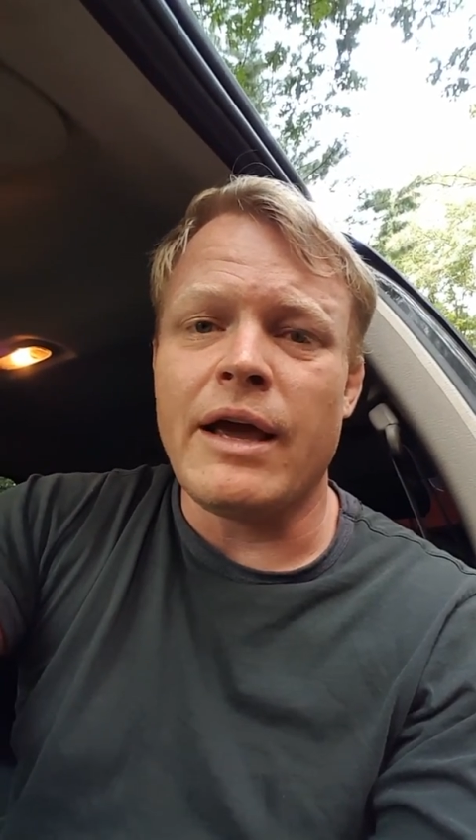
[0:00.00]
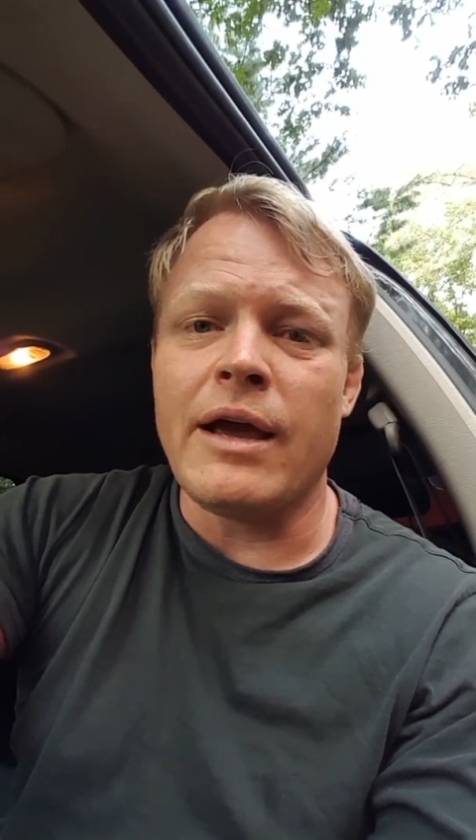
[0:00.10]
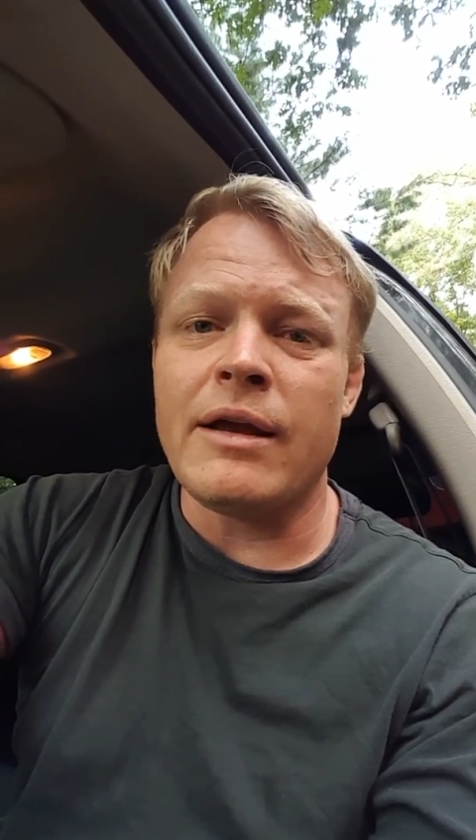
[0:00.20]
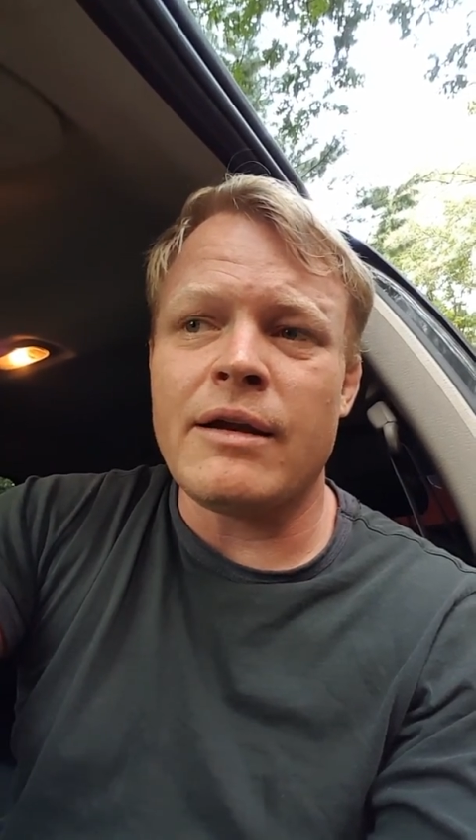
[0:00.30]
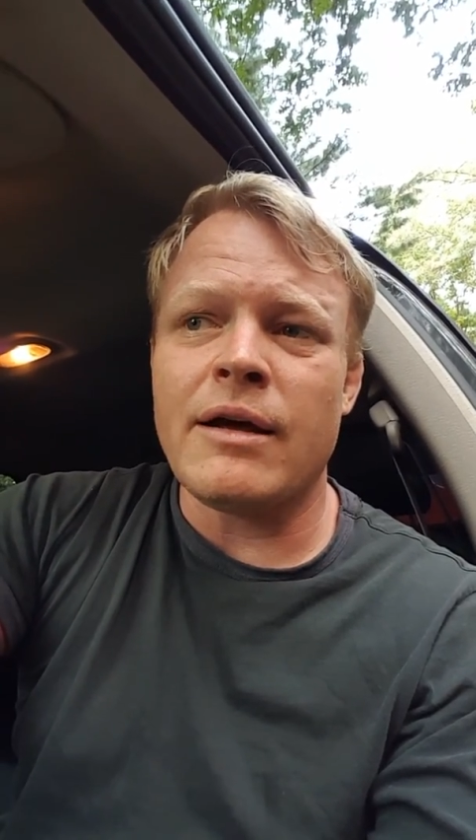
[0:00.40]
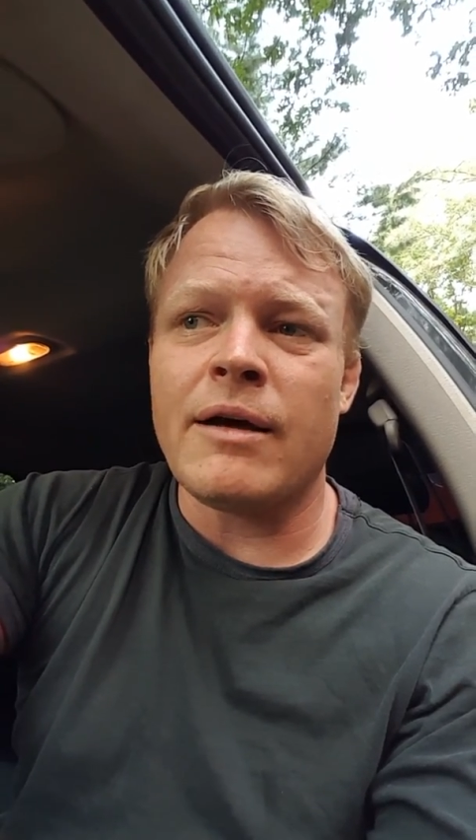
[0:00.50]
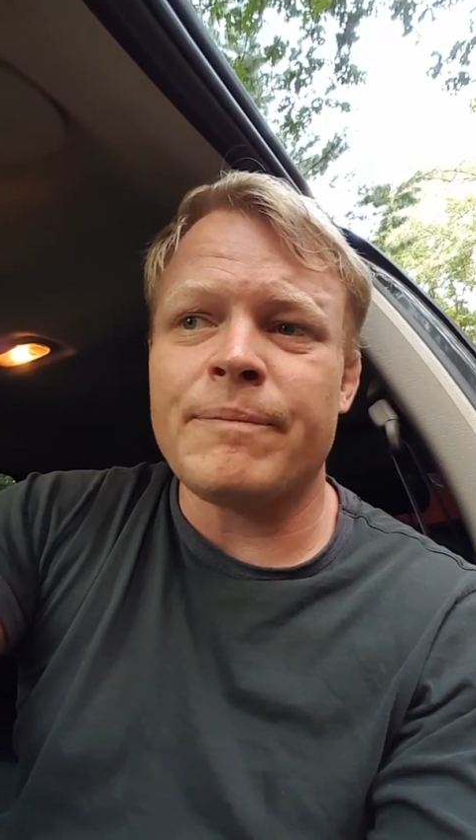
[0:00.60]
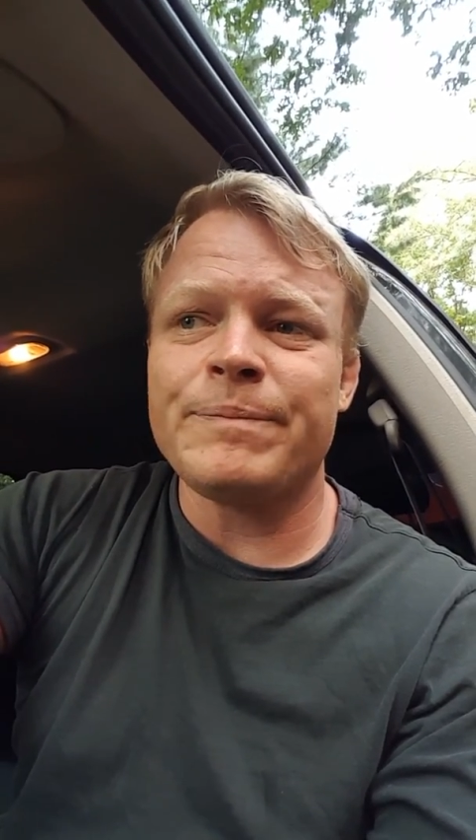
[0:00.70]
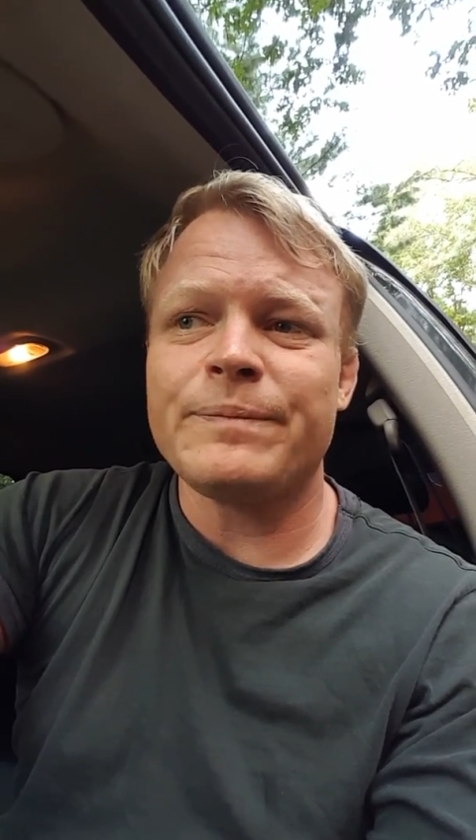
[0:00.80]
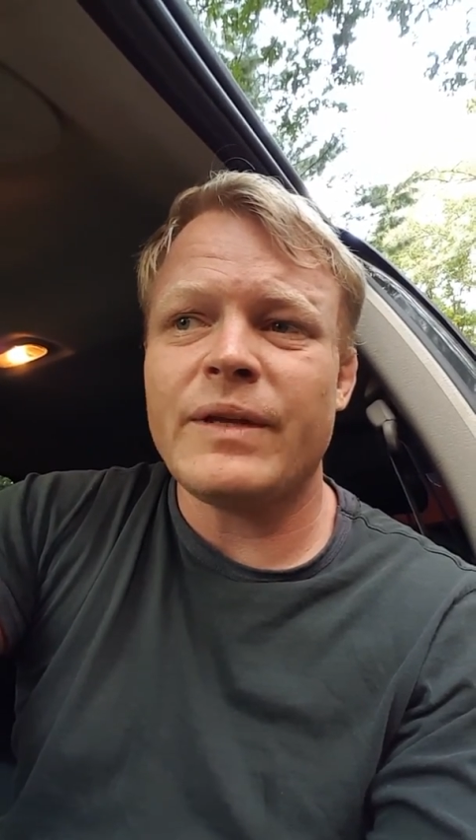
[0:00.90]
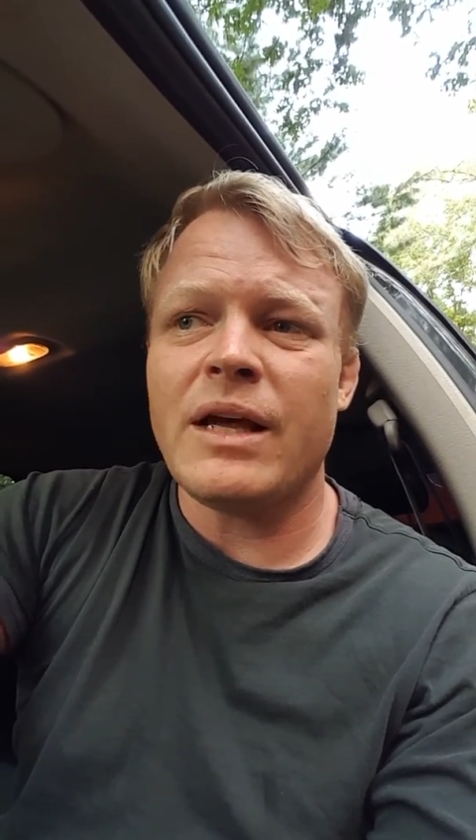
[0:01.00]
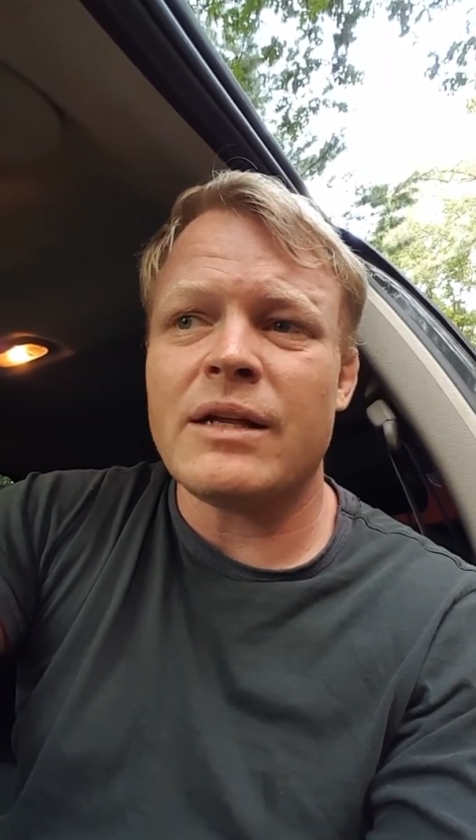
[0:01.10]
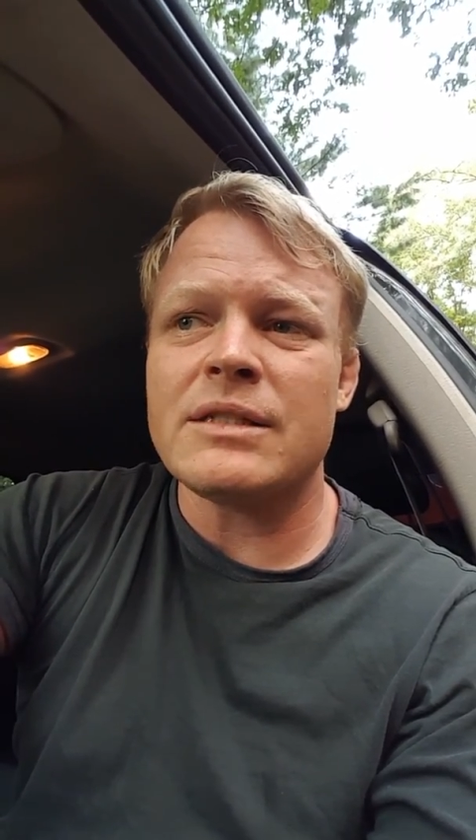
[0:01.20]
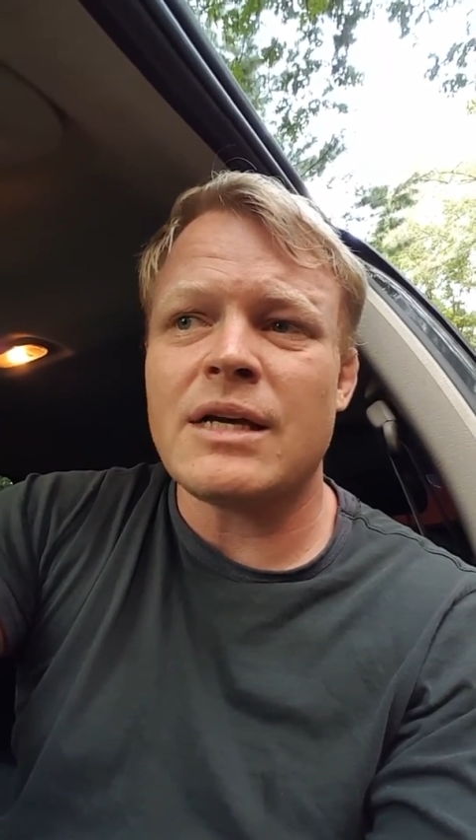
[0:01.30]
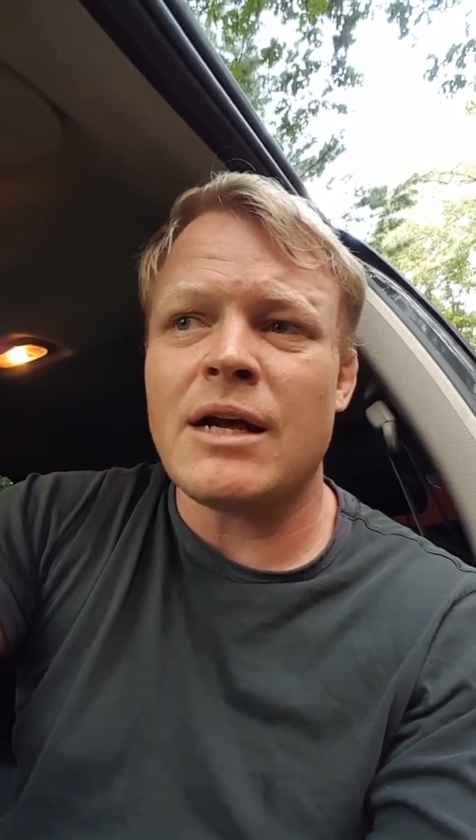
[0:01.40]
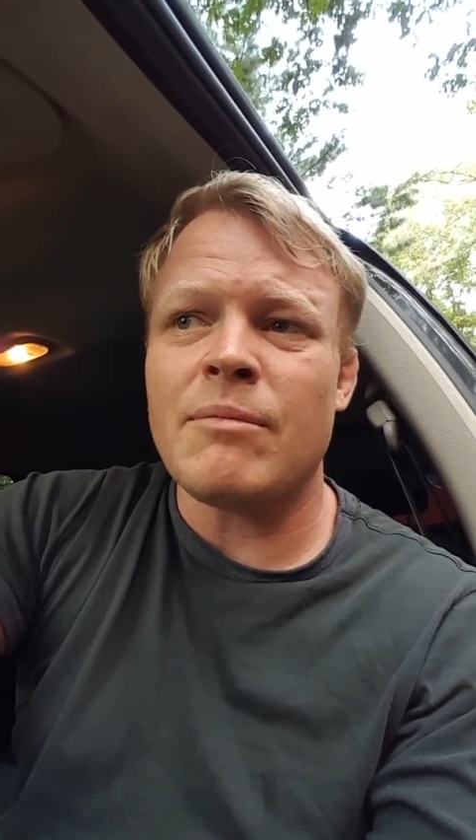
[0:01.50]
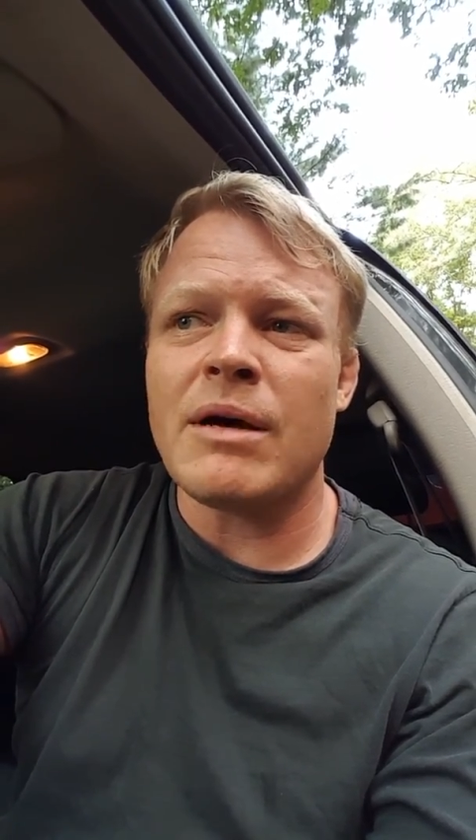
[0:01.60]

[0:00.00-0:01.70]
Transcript: And yeah, that's kind